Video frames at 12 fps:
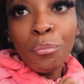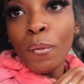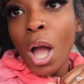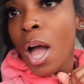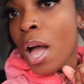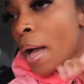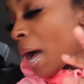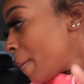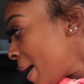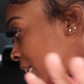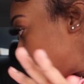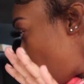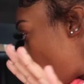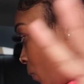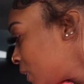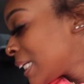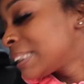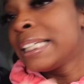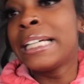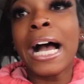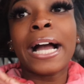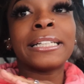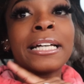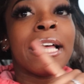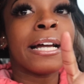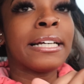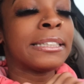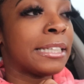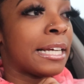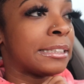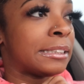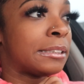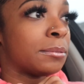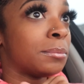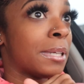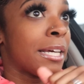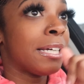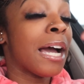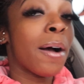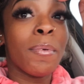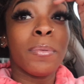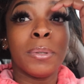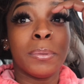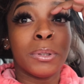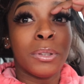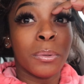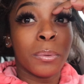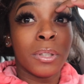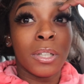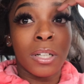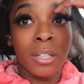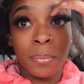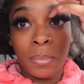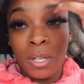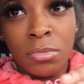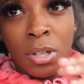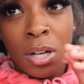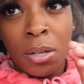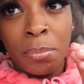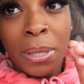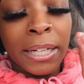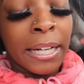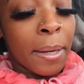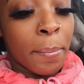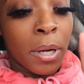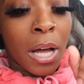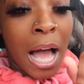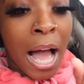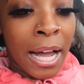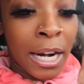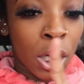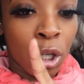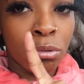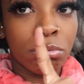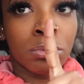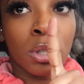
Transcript: I'm going to ask mom what lens he got. Because I like his lens that he got when we was doing the um, um, blind date. But I got to go.